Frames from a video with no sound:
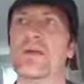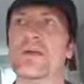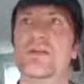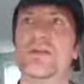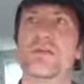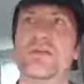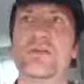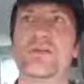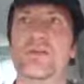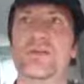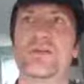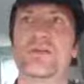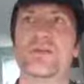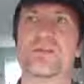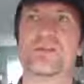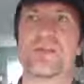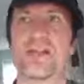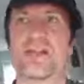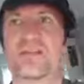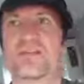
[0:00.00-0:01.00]
you could
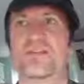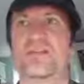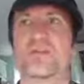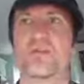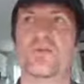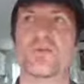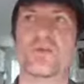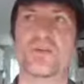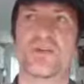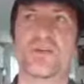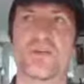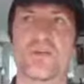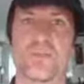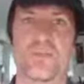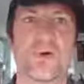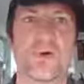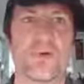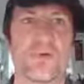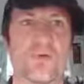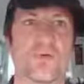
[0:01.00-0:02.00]
tell stories
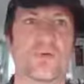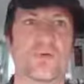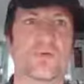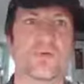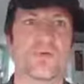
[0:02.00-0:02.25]
about